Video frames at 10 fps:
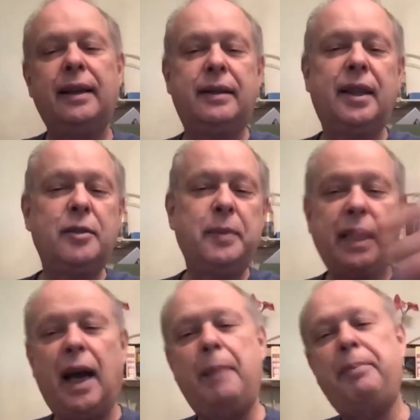tells me to
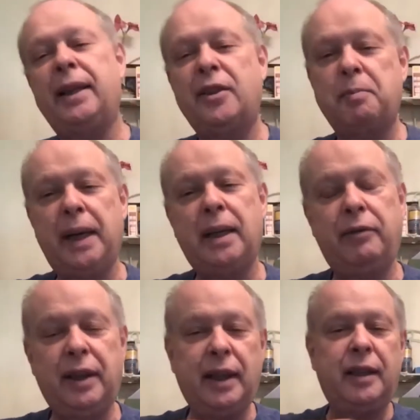hop on this bed over
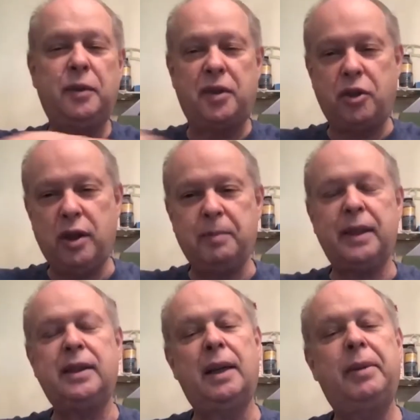there. There was a treatment
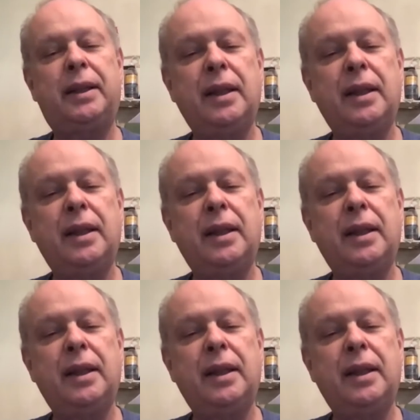table,